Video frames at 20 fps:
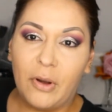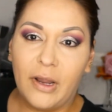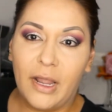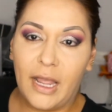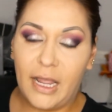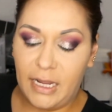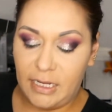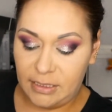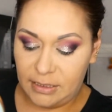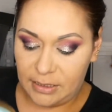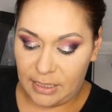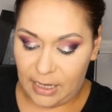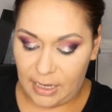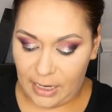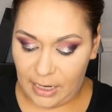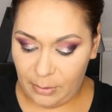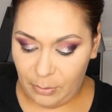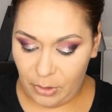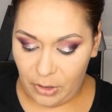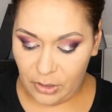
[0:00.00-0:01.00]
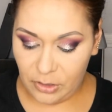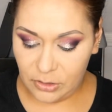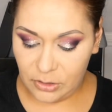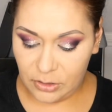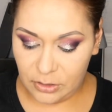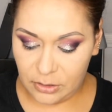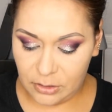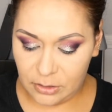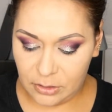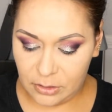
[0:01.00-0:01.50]
guys,
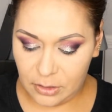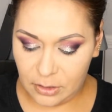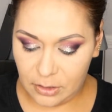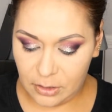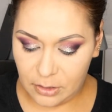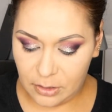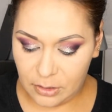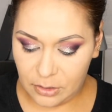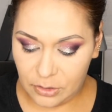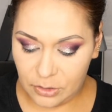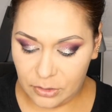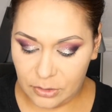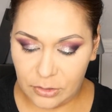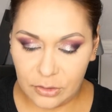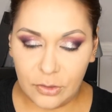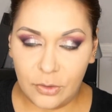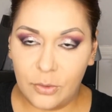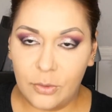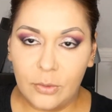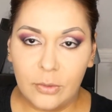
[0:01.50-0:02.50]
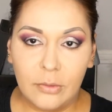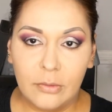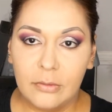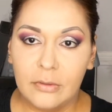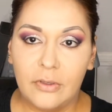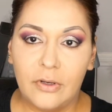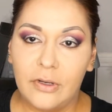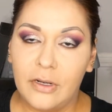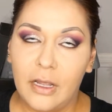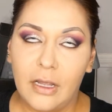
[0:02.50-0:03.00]
eyebrows
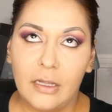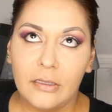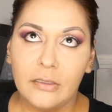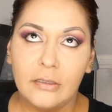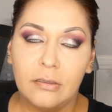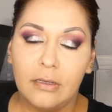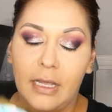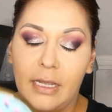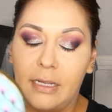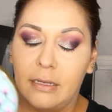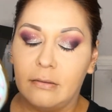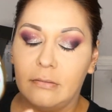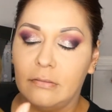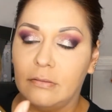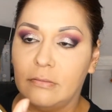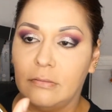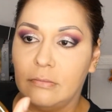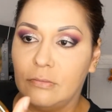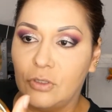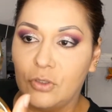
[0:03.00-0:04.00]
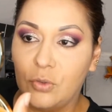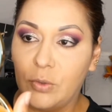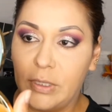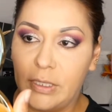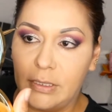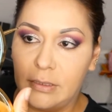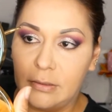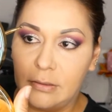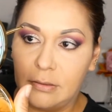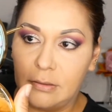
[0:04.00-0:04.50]
they're not like
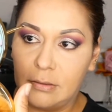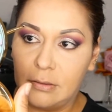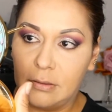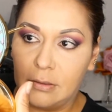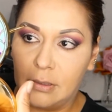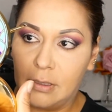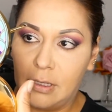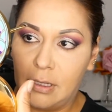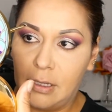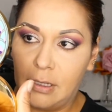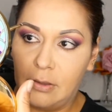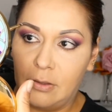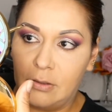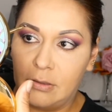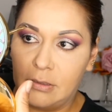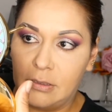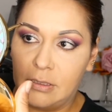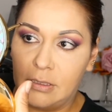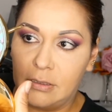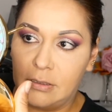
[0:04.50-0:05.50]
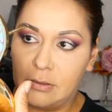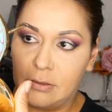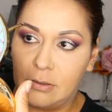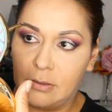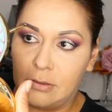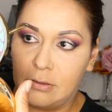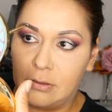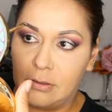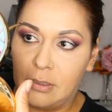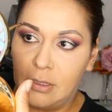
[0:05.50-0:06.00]
twins, okay? They're
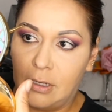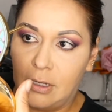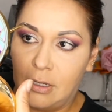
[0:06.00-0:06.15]
sisters.